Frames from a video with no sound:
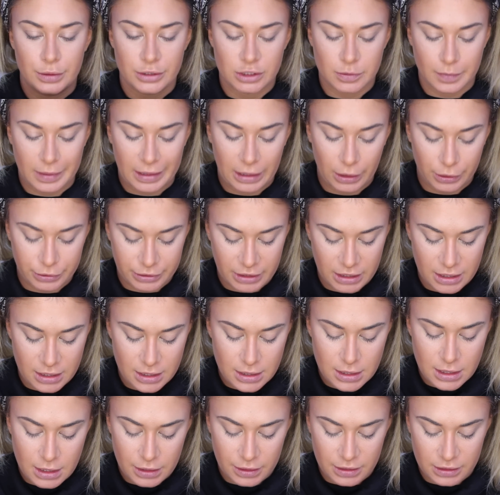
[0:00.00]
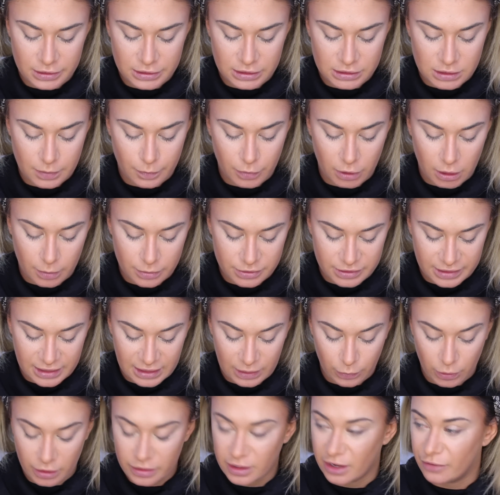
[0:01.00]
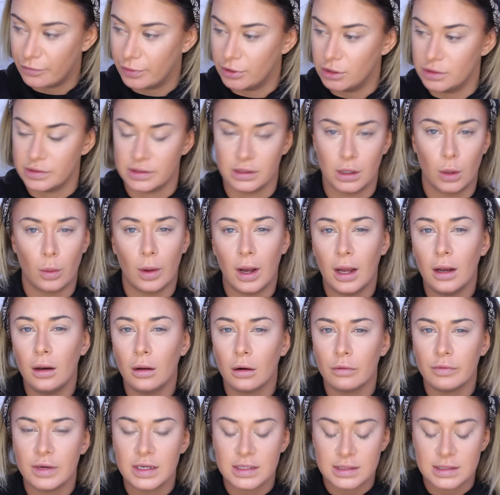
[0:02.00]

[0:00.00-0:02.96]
loose powder. This is the Barbara Daily one that I've been using quite a lot